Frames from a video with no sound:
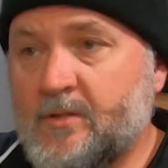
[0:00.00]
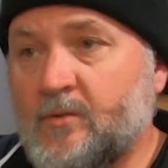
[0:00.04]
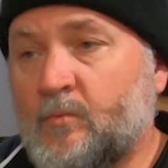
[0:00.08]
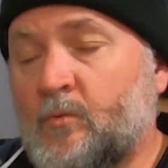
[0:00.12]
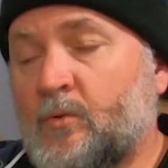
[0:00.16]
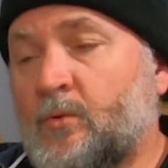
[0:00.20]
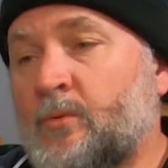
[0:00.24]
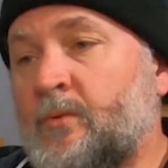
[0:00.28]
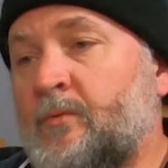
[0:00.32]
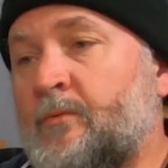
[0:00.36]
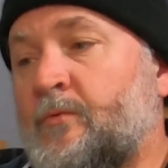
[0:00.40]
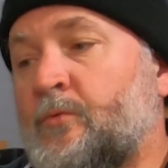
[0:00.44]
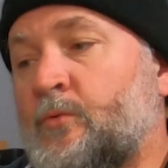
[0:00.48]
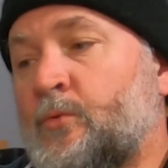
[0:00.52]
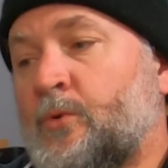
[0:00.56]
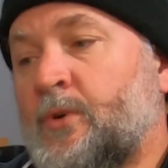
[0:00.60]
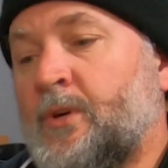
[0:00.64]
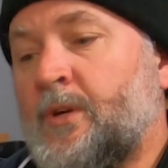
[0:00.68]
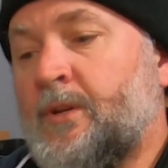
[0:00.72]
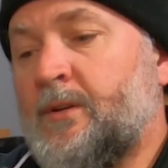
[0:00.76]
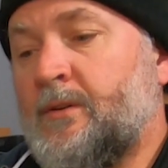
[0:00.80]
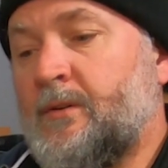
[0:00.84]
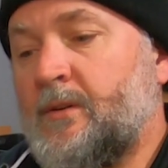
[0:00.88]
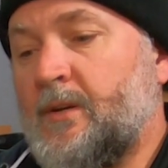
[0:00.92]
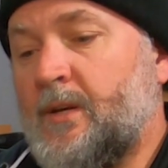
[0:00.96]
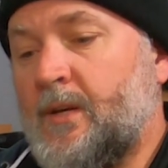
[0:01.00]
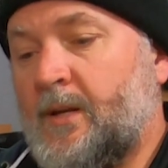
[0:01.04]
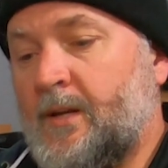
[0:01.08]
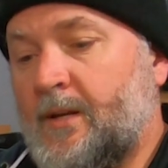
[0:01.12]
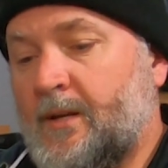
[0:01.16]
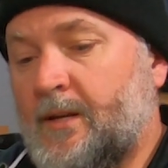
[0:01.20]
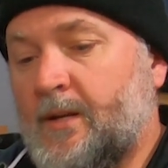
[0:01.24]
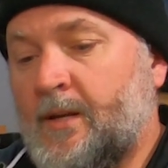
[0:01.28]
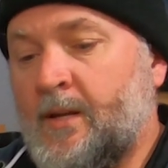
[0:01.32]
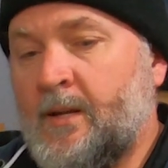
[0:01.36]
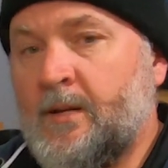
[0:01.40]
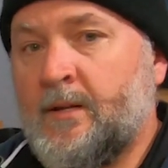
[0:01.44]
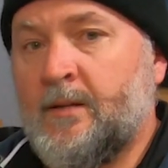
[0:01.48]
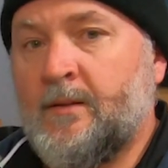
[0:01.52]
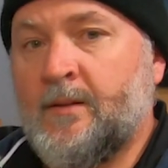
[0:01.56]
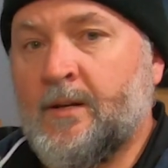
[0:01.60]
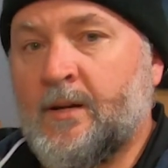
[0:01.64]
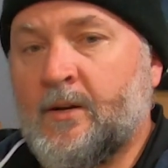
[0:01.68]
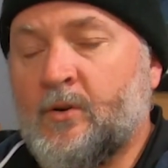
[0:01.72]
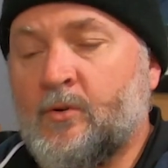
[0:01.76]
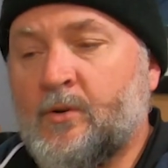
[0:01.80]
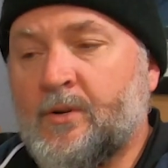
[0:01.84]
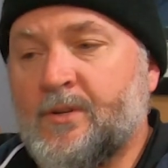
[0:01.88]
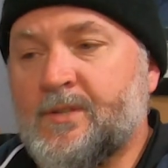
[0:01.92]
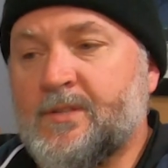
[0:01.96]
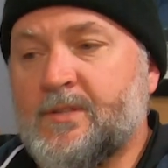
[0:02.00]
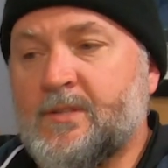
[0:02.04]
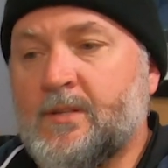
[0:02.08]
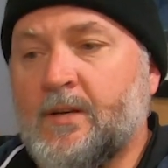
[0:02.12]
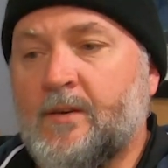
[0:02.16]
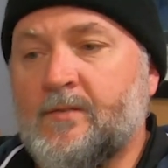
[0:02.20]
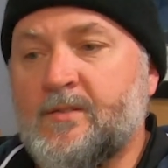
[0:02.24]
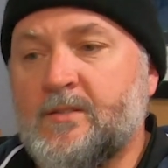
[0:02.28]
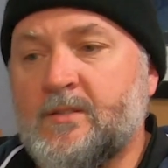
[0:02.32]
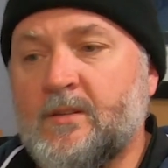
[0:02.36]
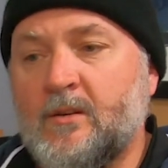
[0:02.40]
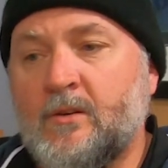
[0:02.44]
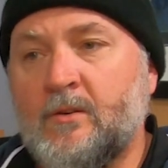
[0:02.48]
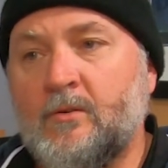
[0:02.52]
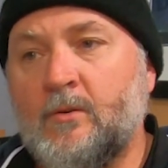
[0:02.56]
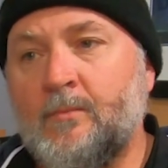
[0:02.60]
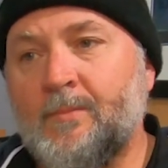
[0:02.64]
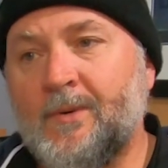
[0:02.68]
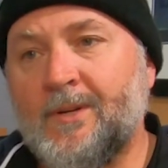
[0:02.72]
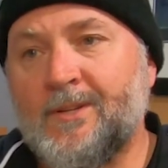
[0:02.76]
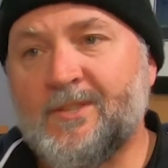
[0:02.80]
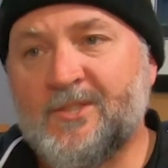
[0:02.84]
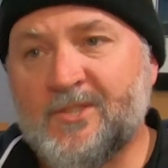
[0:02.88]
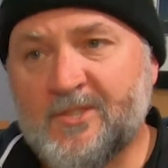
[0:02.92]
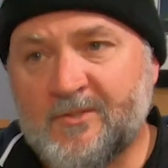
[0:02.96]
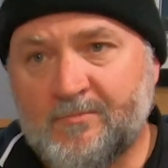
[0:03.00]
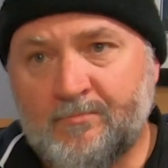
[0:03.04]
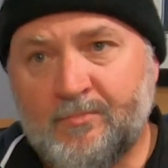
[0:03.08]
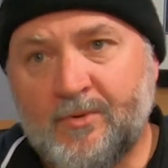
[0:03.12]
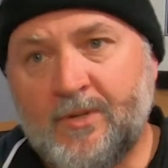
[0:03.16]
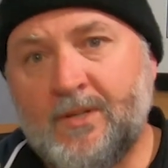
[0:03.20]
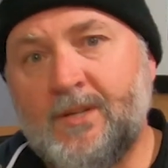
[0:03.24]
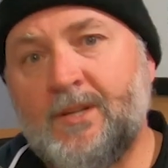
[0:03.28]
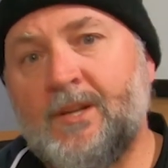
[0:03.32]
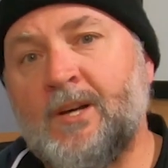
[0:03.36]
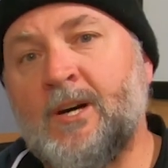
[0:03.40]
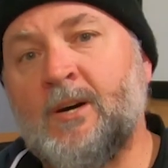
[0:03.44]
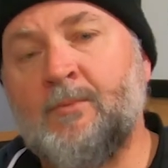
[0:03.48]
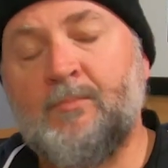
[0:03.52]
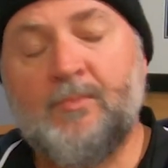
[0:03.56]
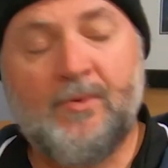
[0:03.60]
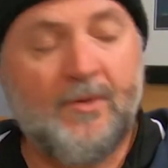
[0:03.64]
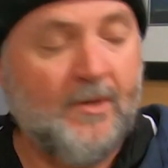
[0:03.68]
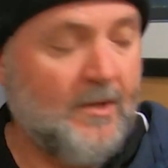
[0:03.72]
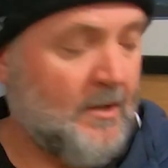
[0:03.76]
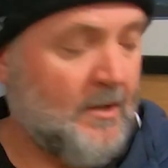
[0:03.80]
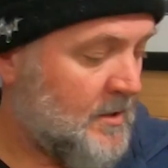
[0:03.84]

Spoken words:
I want to avoid any of that kind of stuff. So I'm going to speed up.